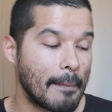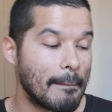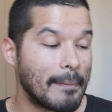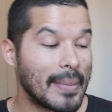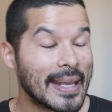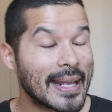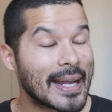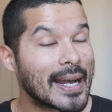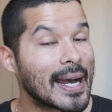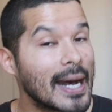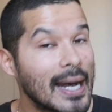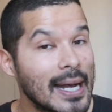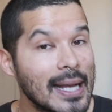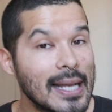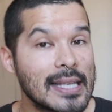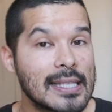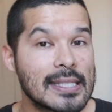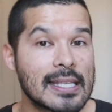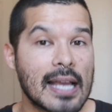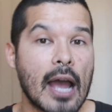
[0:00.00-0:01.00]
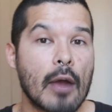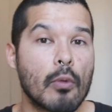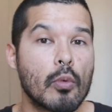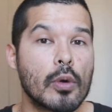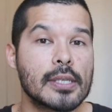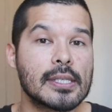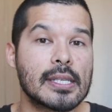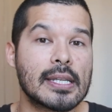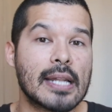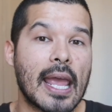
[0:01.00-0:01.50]
Because I
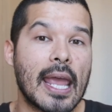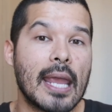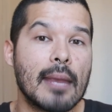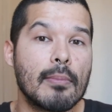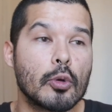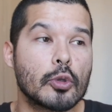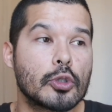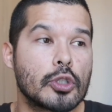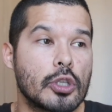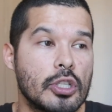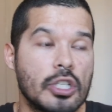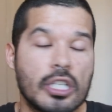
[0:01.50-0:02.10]
wasn't able to